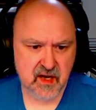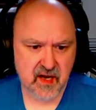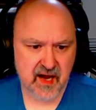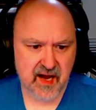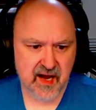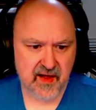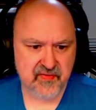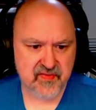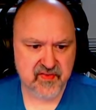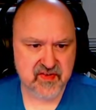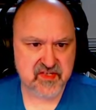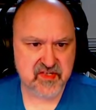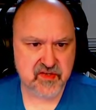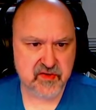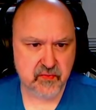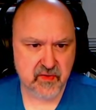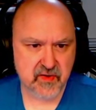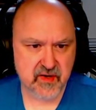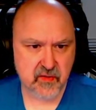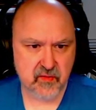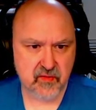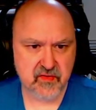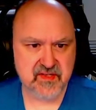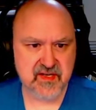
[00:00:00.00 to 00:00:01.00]
Ah, this
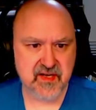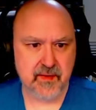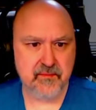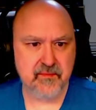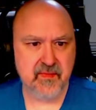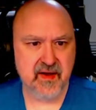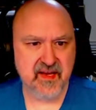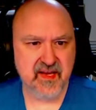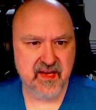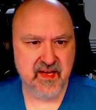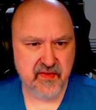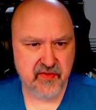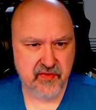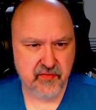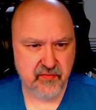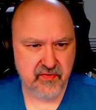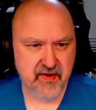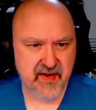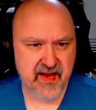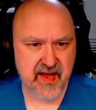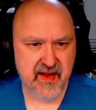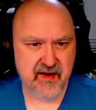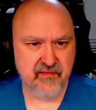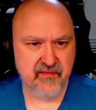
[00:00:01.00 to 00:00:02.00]
3 looks up, making
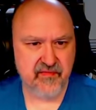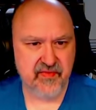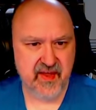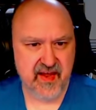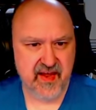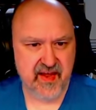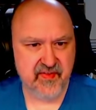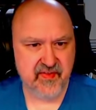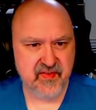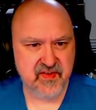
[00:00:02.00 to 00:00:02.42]
3 out of there.